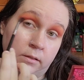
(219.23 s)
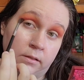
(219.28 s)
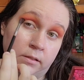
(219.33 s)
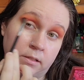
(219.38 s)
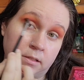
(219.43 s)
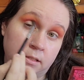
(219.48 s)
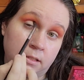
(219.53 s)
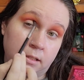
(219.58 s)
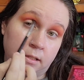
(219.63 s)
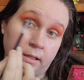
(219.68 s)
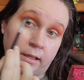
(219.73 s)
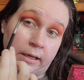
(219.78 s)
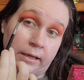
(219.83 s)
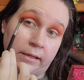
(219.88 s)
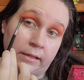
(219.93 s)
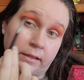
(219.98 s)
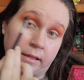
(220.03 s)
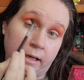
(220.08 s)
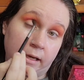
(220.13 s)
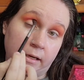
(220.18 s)
into
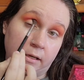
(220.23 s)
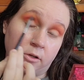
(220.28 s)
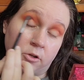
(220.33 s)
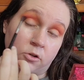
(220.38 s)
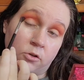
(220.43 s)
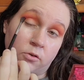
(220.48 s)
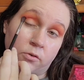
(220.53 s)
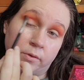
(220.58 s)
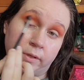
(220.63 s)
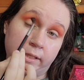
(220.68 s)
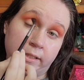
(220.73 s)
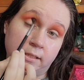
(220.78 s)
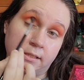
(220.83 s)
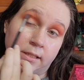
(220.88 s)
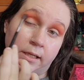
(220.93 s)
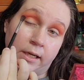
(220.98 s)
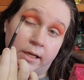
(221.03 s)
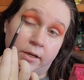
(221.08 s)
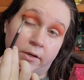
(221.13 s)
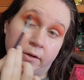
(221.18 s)
like that
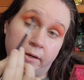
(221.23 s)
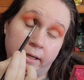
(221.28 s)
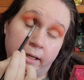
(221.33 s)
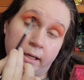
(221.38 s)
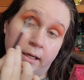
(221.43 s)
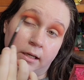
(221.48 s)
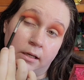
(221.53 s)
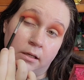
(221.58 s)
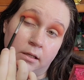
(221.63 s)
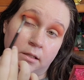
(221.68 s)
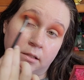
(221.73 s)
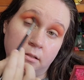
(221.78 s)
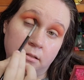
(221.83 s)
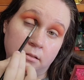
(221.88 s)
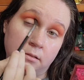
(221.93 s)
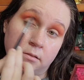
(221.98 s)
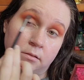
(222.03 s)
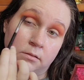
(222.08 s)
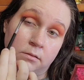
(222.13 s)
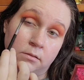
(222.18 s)
crease area.
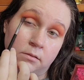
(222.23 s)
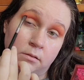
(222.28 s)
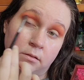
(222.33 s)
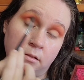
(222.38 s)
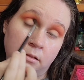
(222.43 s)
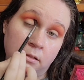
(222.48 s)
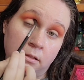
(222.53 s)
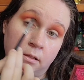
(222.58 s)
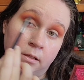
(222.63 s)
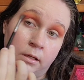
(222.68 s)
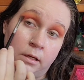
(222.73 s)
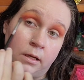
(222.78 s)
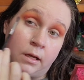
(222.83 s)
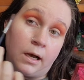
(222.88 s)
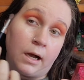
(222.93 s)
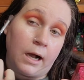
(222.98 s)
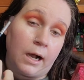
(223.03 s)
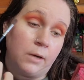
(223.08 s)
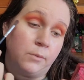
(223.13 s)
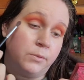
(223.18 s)

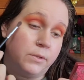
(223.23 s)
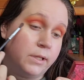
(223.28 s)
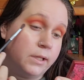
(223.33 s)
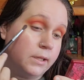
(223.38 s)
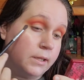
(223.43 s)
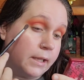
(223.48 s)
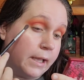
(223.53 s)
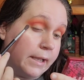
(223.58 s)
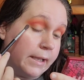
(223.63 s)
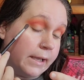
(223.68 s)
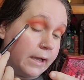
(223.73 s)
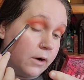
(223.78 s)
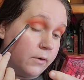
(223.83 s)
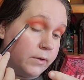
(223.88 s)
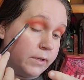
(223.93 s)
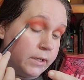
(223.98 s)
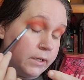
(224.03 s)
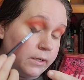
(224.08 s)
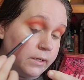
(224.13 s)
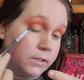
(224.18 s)
I really like
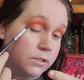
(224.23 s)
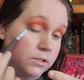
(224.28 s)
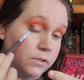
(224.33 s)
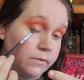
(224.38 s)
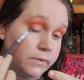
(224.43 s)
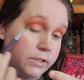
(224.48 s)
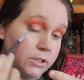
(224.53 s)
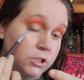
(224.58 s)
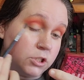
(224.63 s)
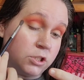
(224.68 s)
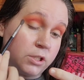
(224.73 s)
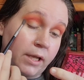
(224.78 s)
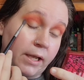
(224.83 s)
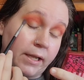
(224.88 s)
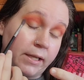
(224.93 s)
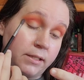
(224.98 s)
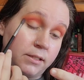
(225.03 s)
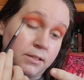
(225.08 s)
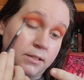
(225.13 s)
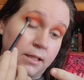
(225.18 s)
how each of these
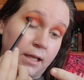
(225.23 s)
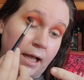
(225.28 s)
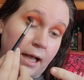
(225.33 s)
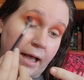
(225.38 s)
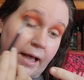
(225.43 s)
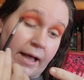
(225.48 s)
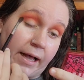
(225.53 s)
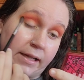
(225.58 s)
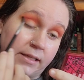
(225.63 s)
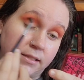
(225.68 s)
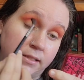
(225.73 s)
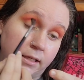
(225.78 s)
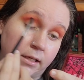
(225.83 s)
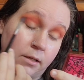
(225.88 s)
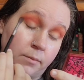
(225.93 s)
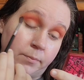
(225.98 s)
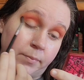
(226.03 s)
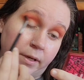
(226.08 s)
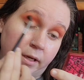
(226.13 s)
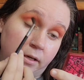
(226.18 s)
shades adds
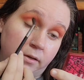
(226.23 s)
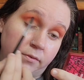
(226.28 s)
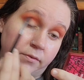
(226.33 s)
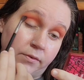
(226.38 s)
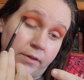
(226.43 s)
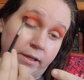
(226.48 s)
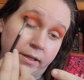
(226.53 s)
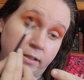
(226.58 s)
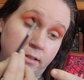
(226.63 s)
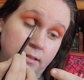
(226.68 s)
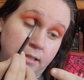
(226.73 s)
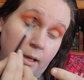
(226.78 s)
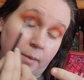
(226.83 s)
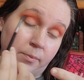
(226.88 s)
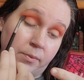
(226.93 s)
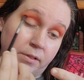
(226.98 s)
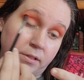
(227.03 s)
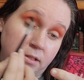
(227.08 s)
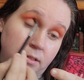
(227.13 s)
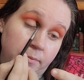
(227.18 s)
like a bit of like
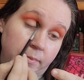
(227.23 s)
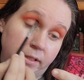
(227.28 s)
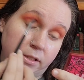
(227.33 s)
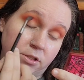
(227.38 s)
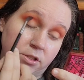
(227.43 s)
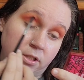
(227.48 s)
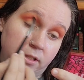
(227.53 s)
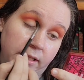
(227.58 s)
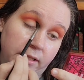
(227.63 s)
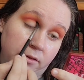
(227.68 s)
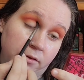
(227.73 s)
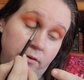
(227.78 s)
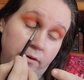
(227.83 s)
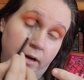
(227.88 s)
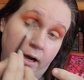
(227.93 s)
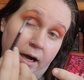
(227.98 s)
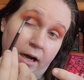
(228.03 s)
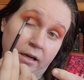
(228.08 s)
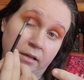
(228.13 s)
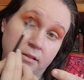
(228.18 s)
depth and dimension. Like they're
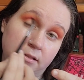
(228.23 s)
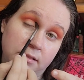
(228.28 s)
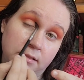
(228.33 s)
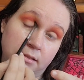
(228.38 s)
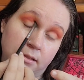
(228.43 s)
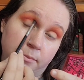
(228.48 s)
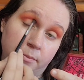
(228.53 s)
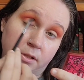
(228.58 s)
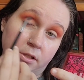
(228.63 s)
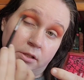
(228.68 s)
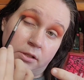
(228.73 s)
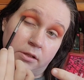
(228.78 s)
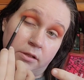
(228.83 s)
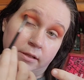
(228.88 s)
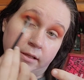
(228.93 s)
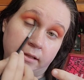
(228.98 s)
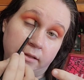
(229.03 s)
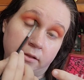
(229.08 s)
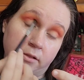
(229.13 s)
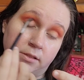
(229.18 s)
not
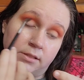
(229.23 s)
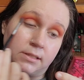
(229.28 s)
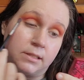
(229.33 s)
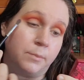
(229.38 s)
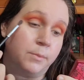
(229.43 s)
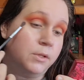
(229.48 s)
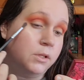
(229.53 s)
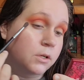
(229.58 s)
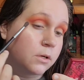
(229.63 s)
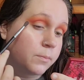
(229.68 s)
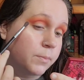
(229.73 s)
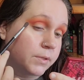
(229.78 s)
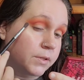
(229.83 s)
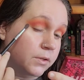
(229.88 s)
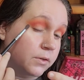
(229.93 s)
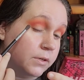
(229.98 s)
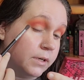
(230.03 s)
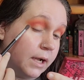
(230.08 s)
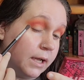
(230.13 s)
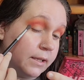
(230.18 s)
similar, like they're similar,
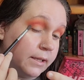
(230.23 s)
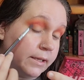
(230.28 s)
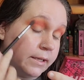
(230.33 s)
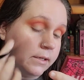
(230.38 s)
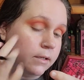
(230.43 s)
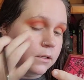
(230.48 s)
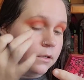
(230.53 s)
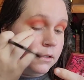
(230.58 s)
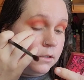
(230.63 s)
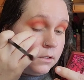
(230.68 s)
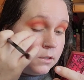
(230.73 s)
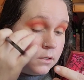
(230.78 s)
but they're not like